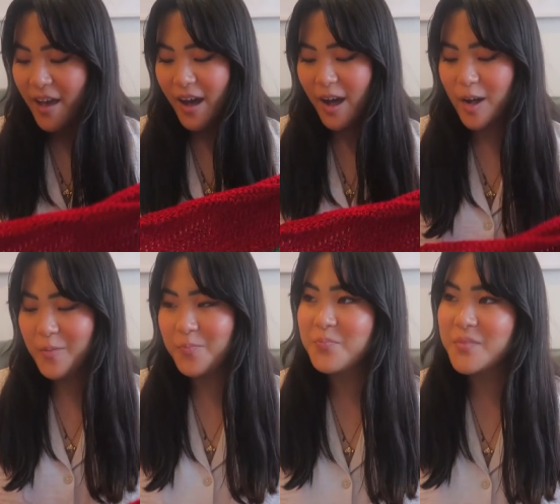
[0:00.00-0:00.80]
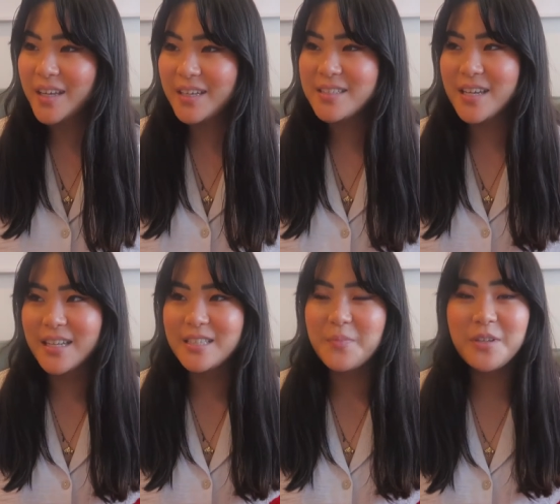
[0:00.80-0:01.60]
Um, like I said,
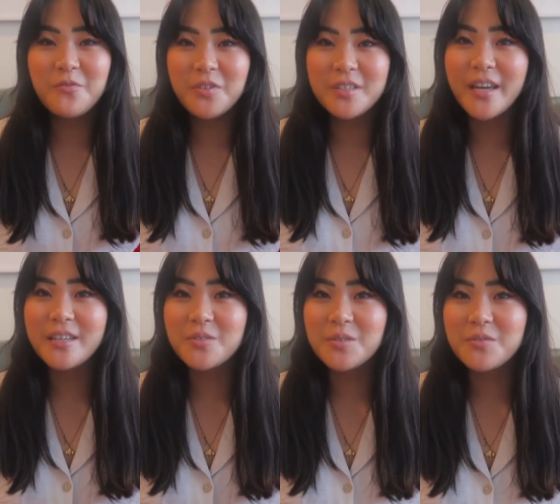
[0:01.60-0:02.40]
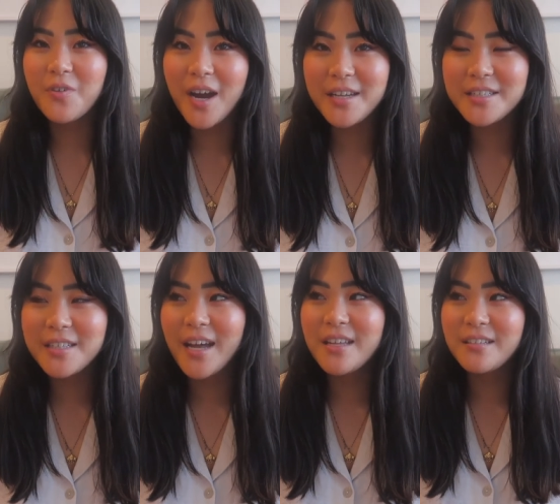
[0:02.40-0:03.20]
it's been a few days, so it's Friday today.